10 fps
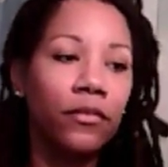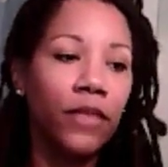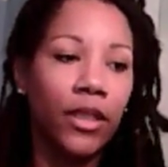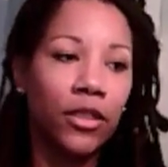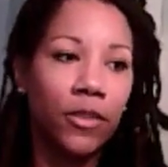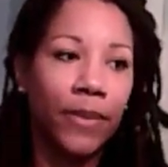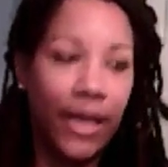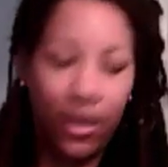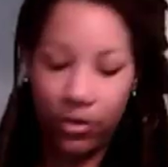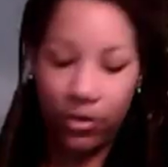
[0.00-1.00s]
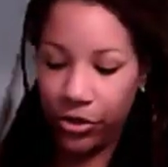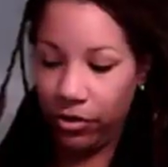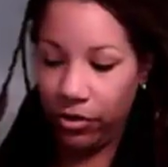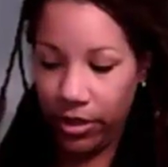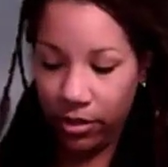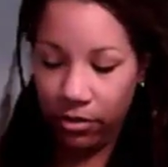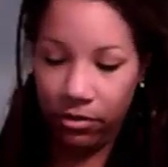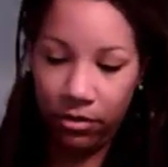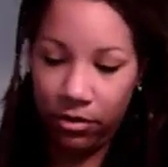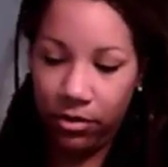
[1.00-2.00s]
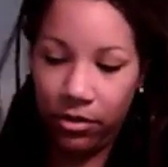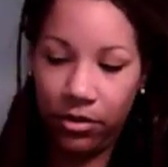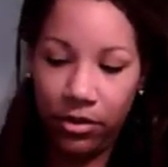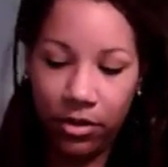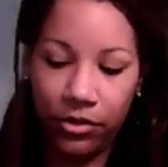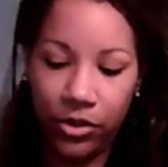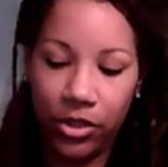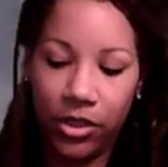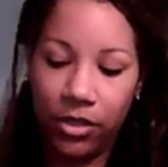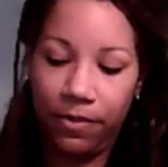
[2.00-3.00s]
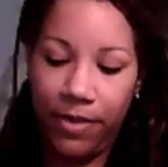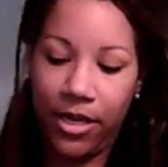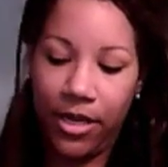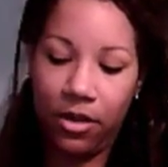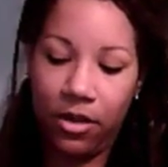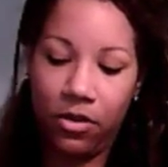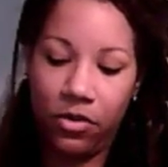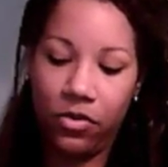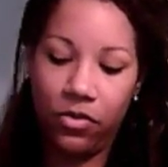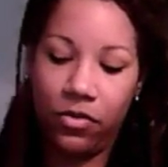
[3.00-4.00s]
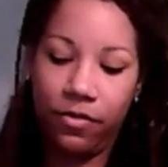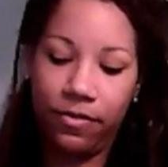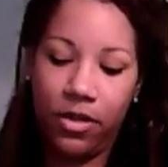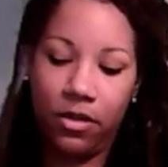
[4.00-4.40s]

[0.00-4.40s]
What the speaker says: And it's been hours doing it. So just backcomb.